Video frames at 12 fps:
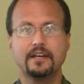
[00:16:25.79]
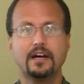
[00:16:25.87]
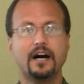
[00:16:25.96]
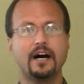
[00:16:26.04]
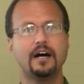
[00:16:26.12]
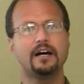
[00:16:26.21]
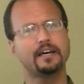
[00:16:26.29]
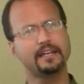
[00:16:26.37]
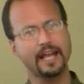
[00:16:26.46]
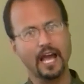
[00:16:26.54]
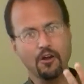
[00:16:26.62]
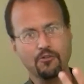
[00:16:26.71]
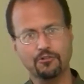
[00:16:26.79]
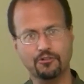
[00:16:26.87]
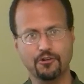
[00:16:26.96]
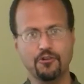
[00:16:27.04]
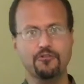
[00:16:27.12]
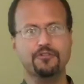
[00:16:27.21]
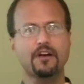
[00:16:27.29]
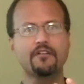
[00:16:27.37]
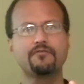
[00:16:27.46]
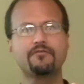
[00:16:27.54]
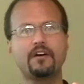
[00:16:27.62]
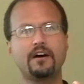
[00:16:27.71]
an outgrowth
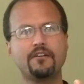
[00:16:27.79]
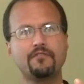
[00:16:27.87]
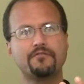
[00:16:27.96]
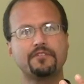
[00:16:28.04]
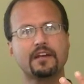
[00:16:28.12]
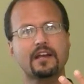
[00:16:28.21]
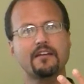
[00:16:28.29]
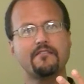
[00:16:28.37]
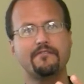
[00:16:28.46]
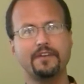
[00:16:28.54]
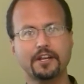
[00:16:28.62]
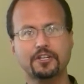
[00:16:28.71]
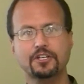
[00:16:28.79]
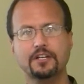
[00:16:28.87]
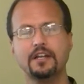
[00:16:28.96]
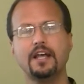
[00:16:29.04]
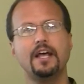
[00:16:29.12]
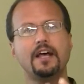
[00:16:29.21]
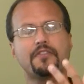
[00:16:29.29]
of the conviction